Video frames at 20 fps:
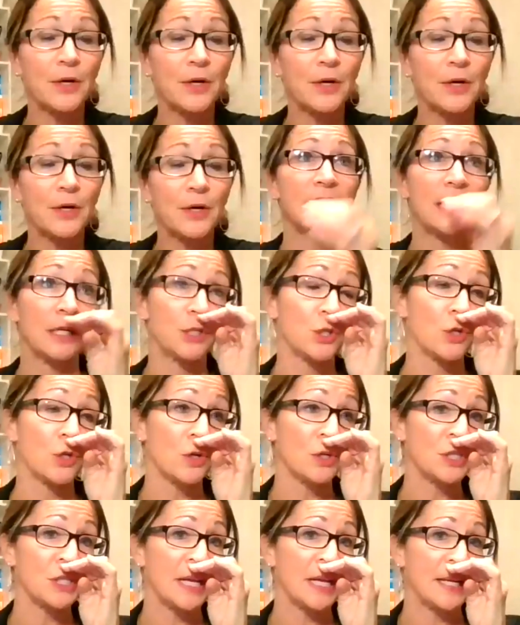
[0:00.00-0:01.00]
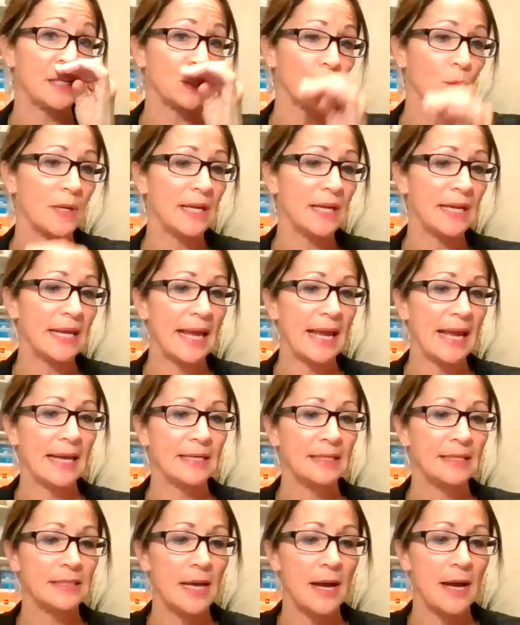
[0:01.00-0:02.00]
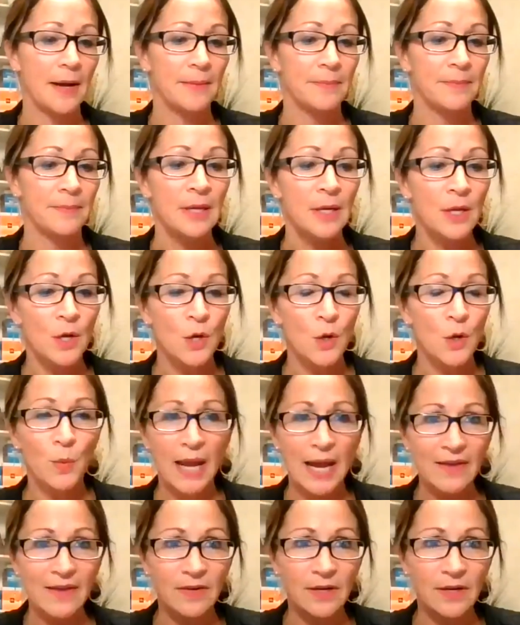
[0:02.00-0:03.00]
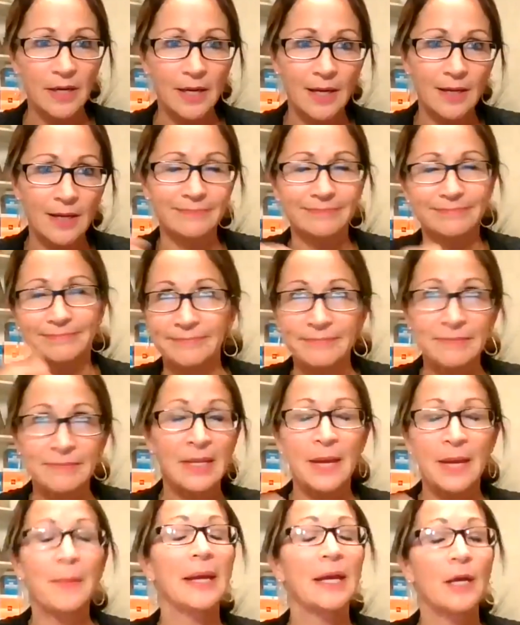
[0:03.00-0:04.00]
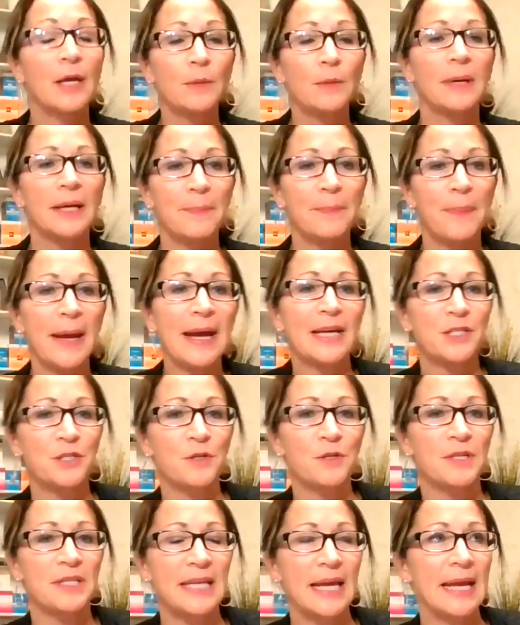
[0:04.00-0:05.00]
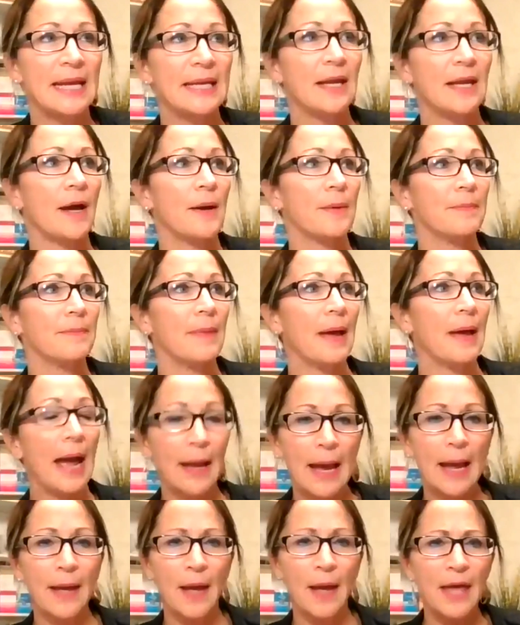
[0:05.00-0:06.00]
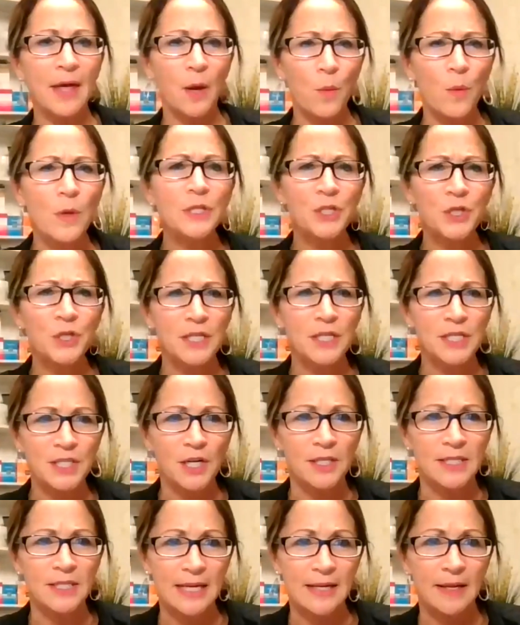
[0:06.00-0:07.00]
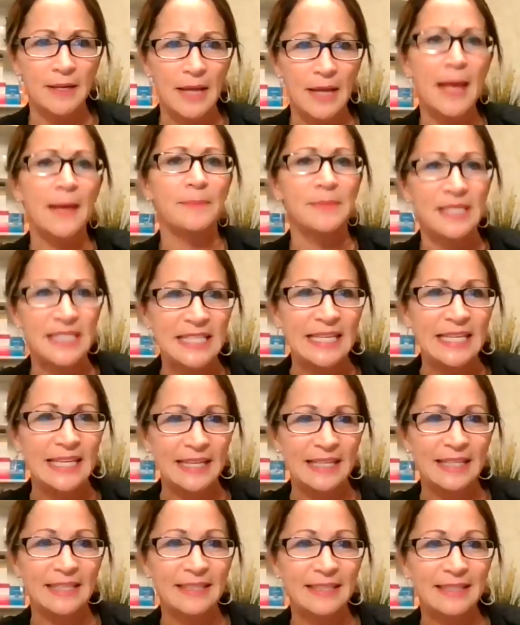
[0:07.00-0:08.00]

I was at church last week, and we have my pastor said, I want you to start to MC.